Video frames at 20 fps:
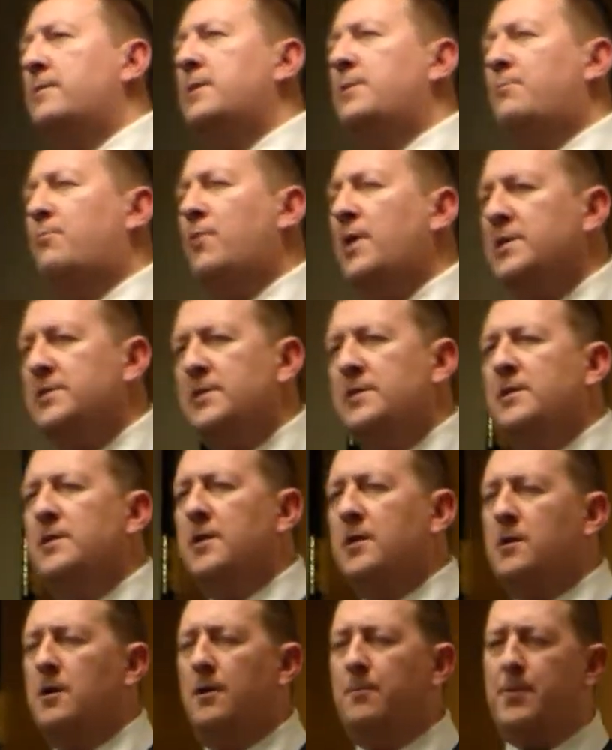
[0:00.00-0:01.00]
And the president
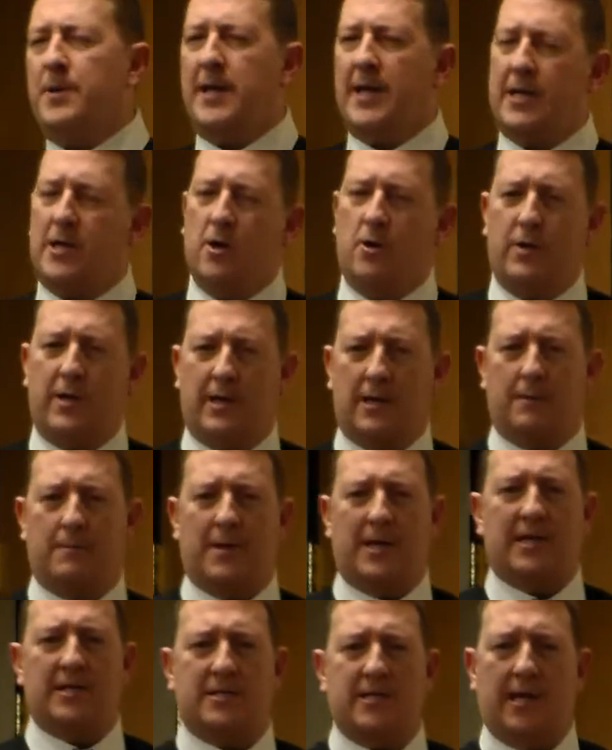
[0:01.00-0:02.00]
of the company, I go to
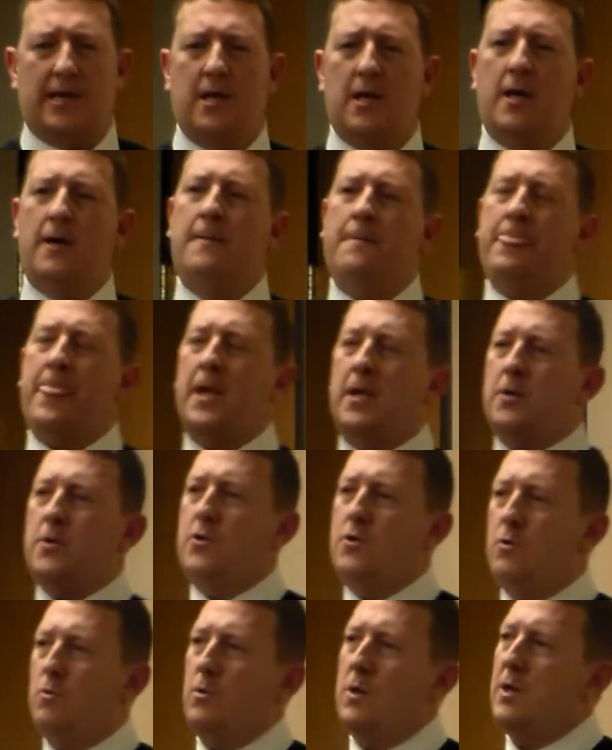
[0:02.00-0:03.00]
him and I say,
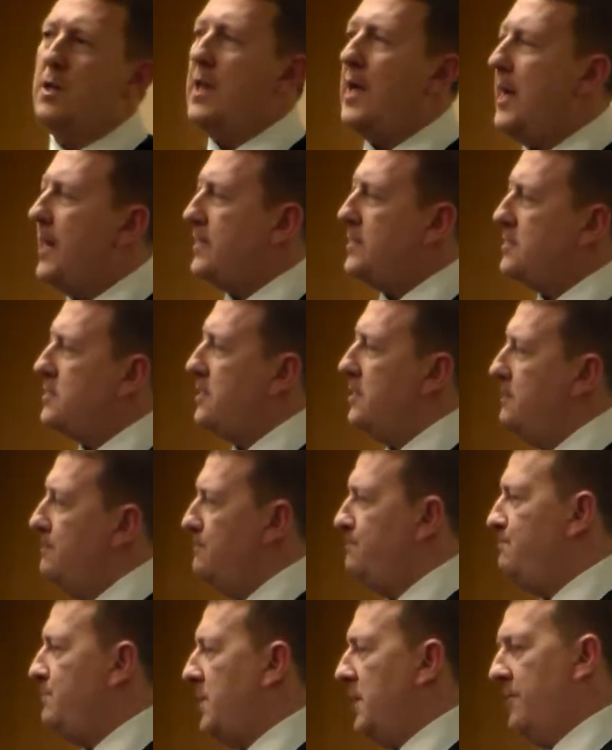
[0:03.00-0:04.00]
you realize
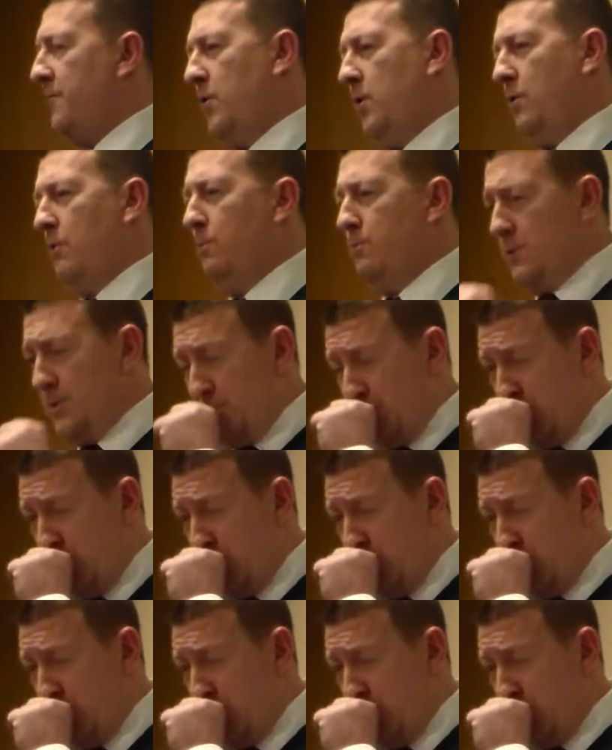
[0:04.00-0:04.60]
if you